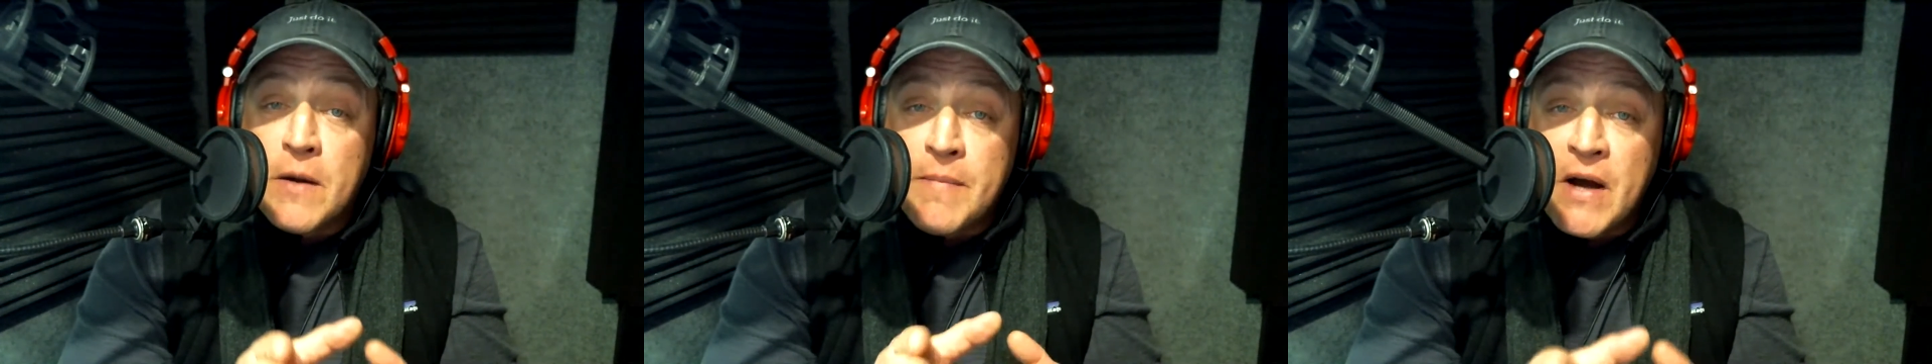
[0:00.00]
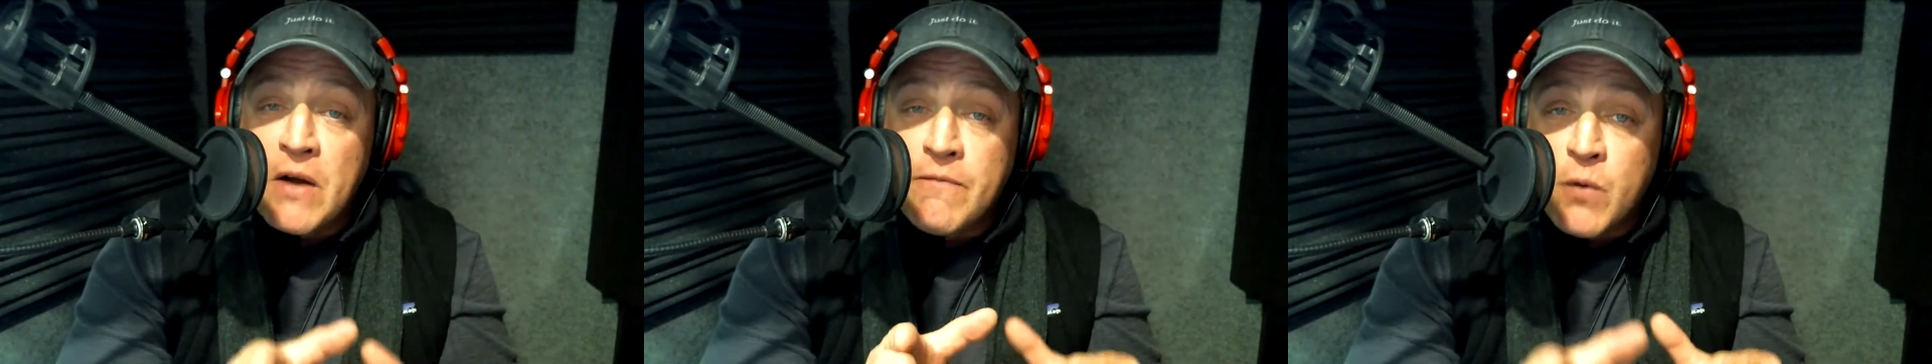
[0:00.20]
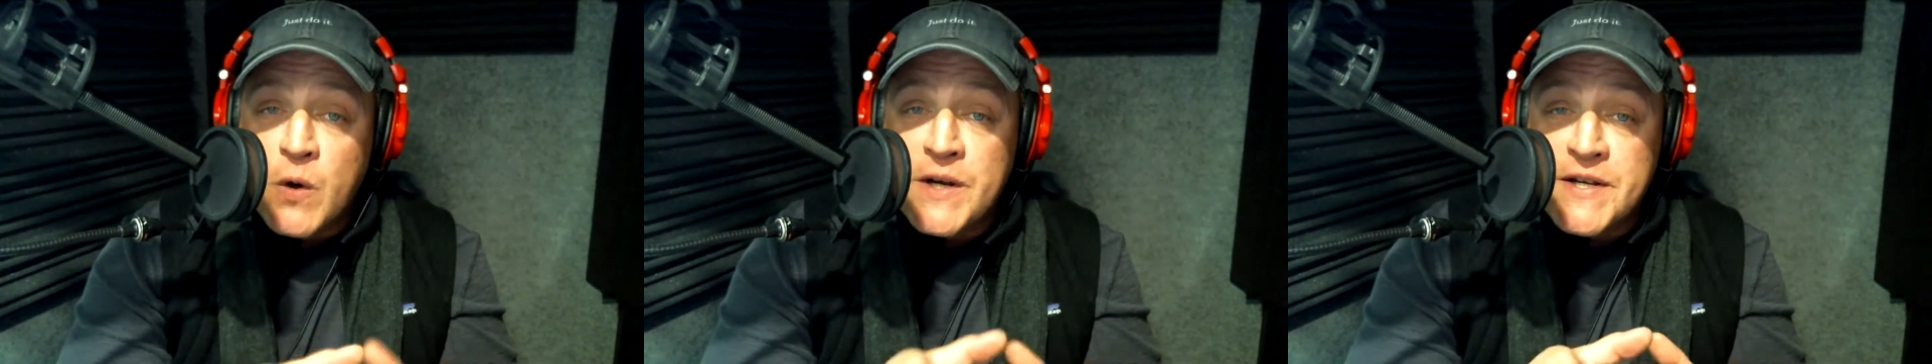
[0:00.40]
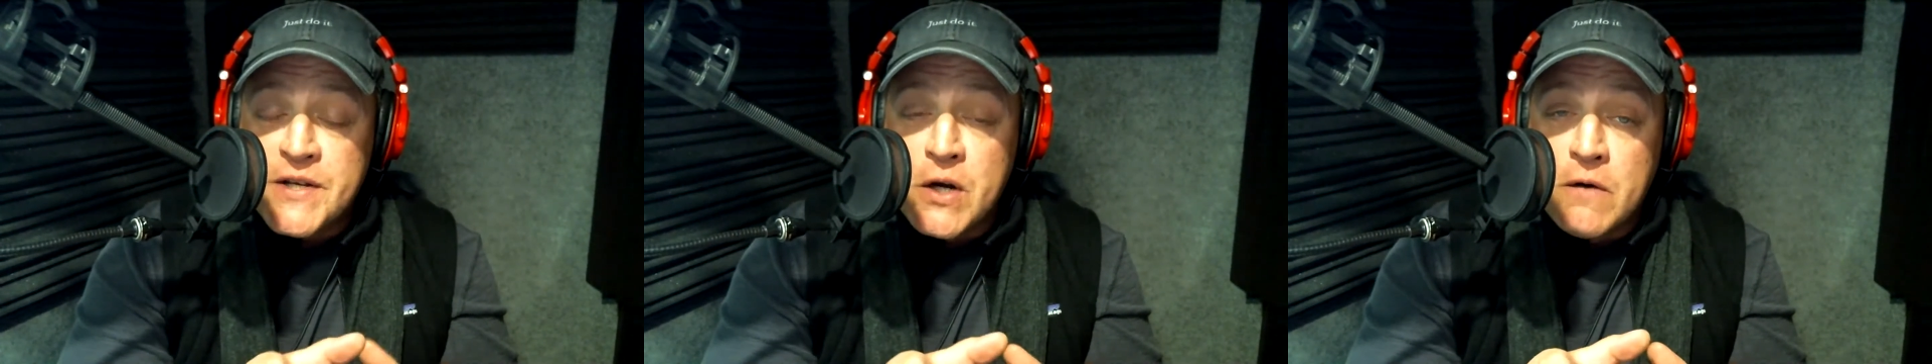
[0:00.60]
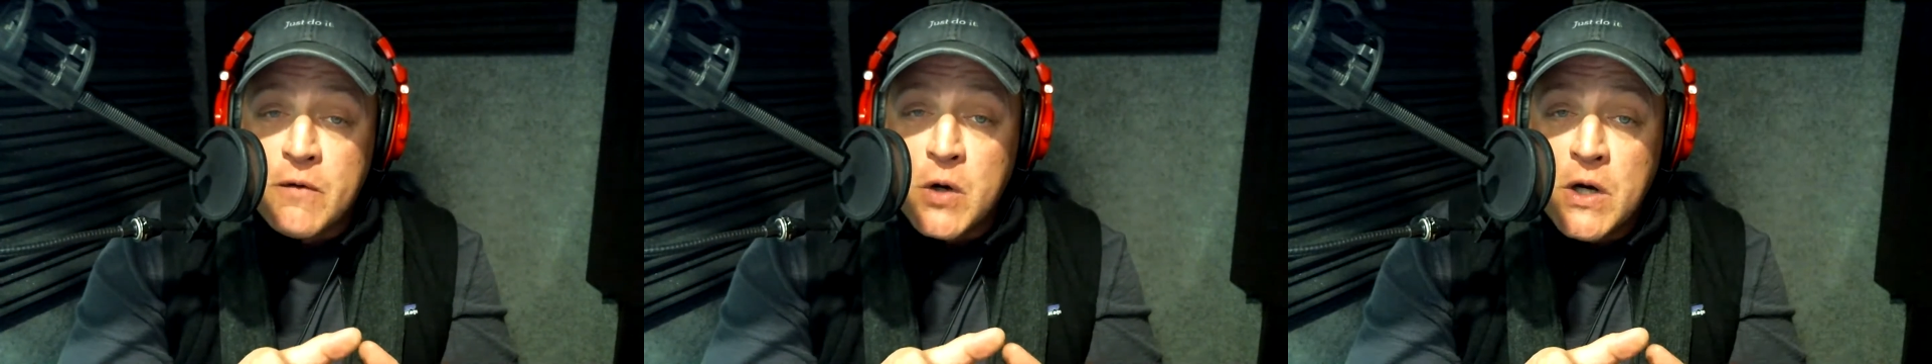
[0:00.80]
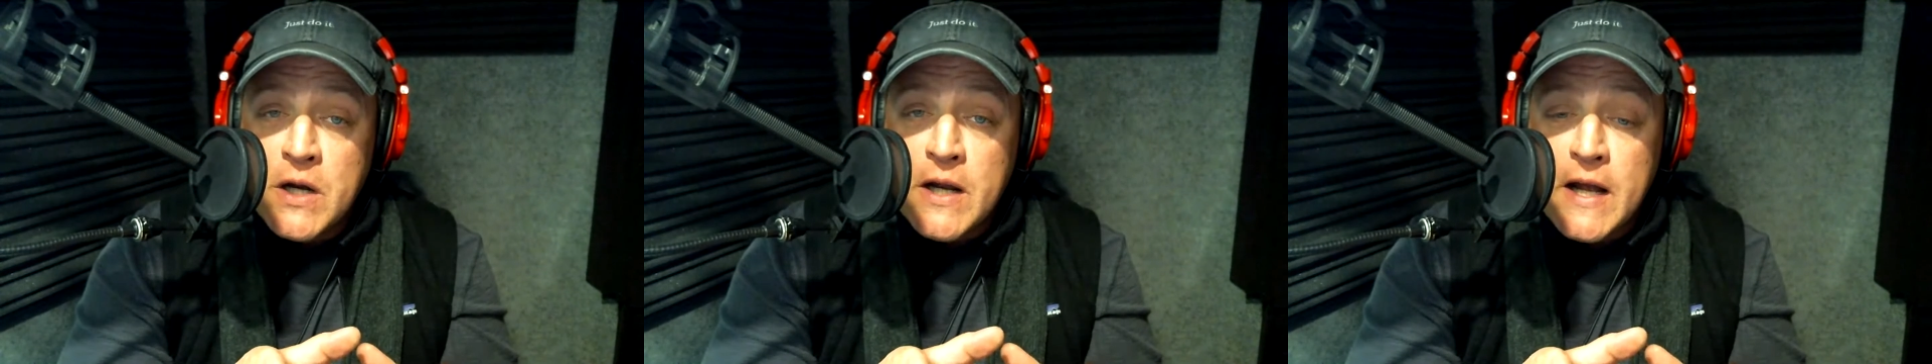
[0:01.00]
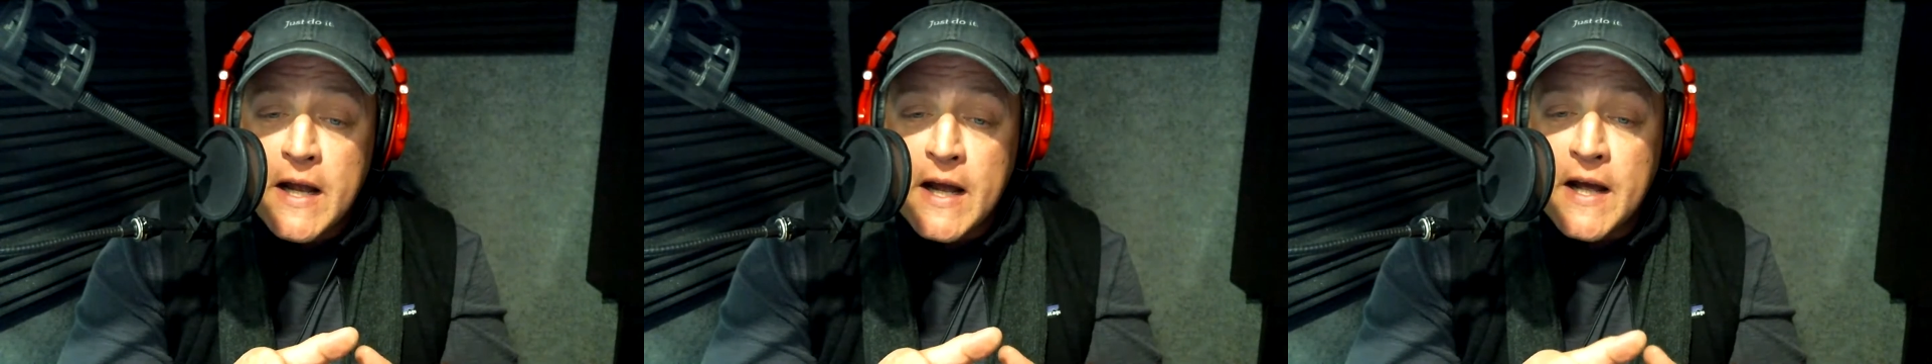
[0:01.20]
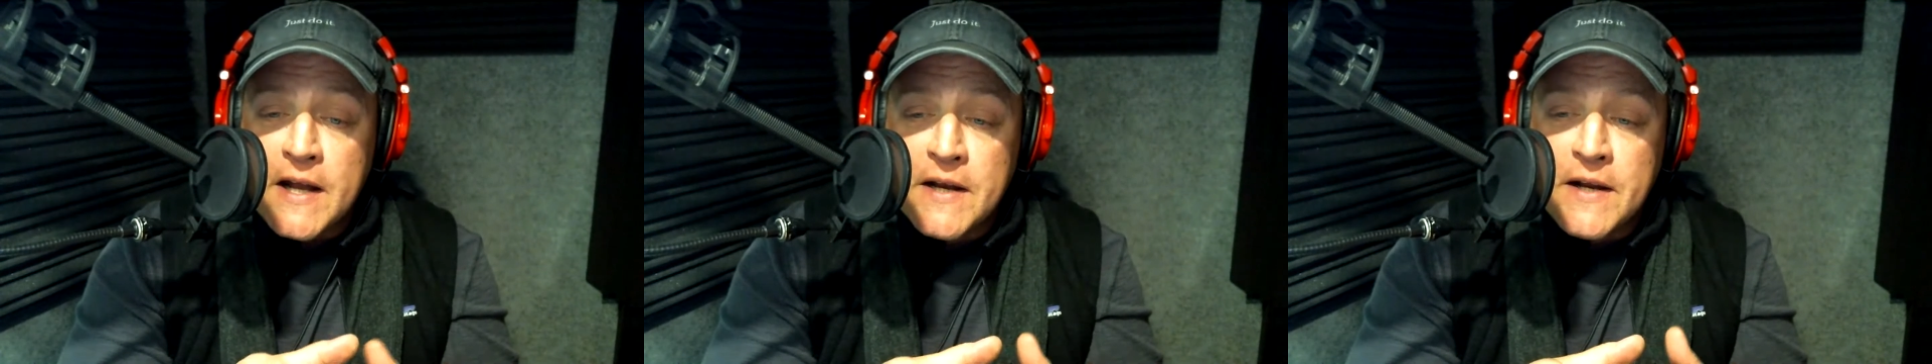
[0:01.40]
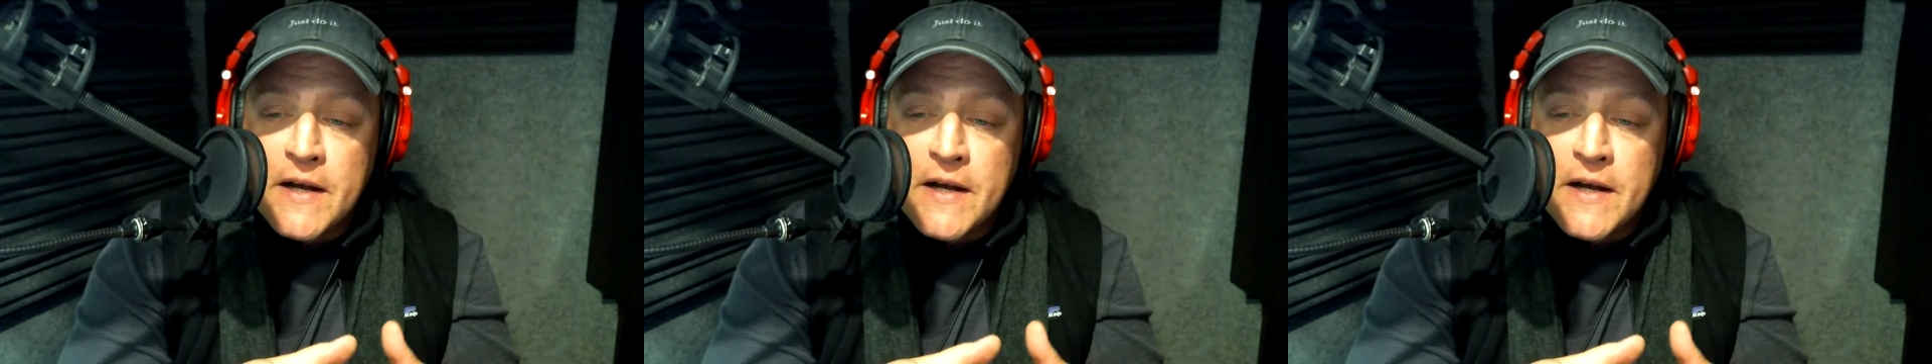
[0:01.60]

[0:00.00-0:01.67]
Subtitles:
about voiceover and,